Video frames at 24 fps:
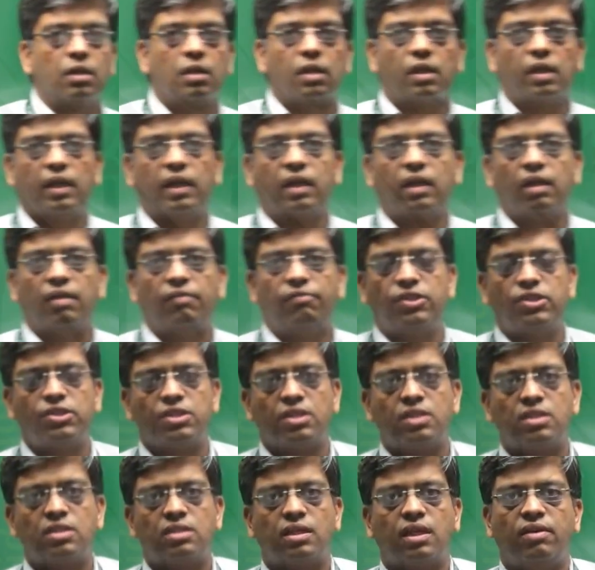clinical
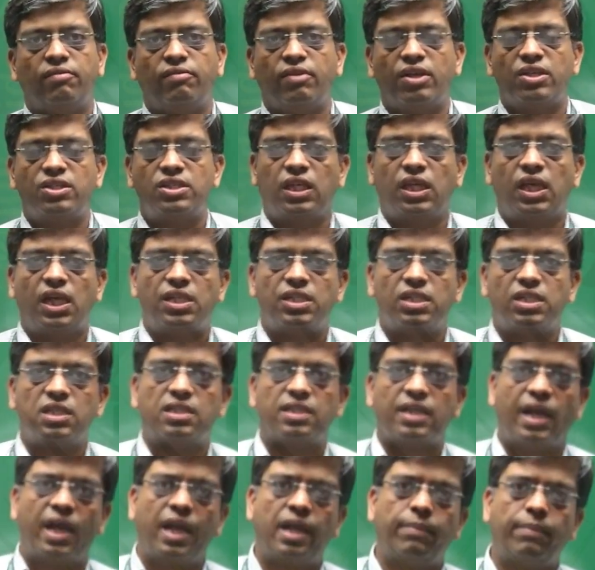features, investigations
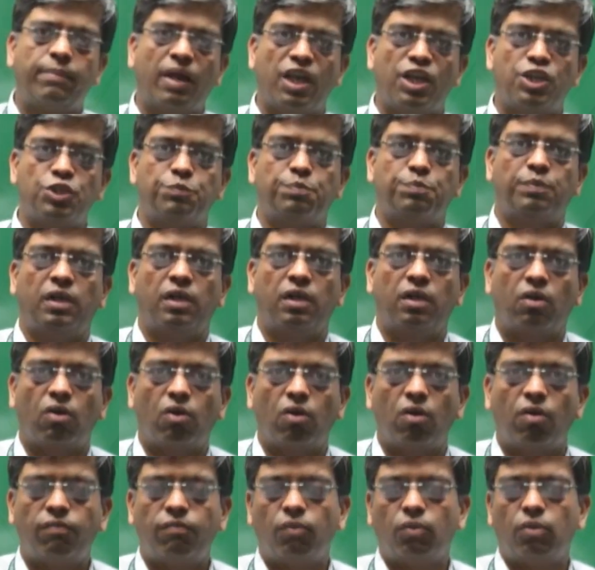and management
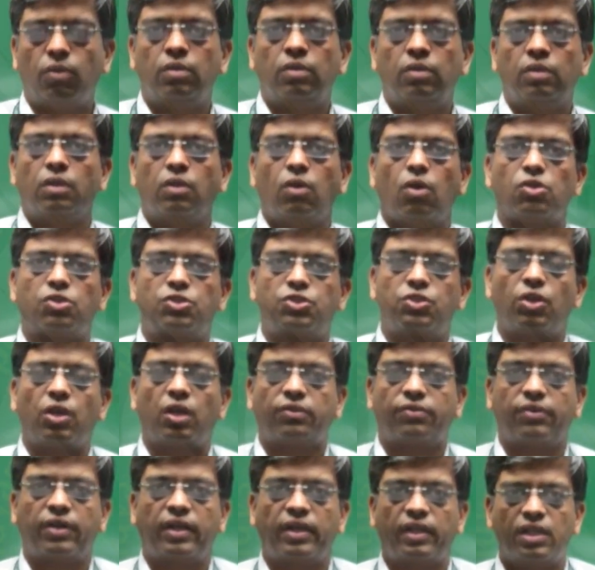of
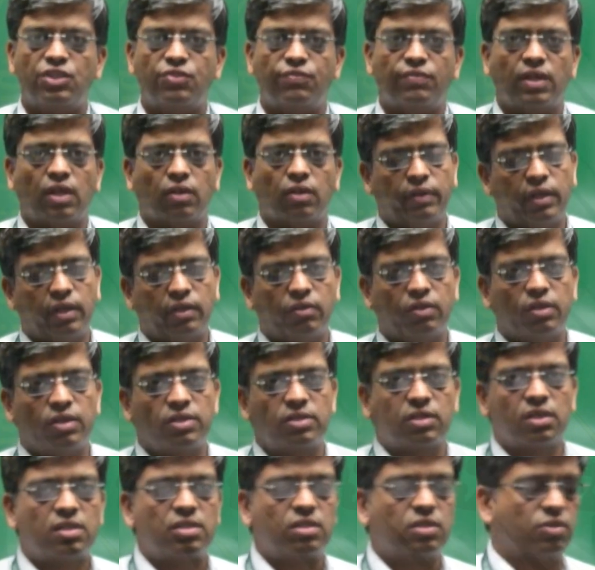osteoarthritis we are going to
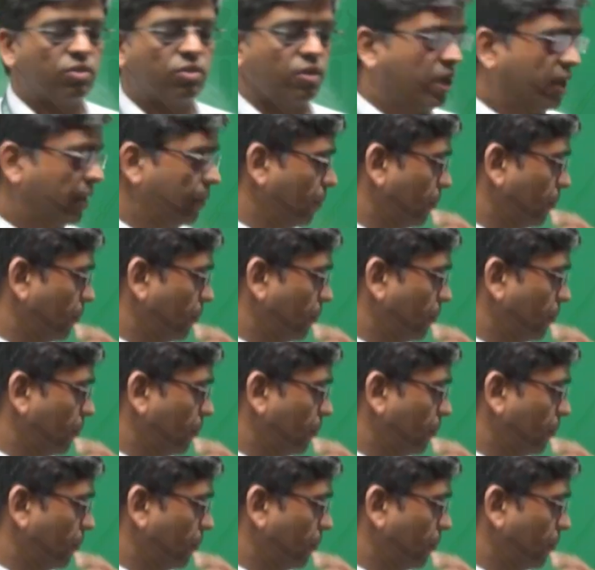discuss today.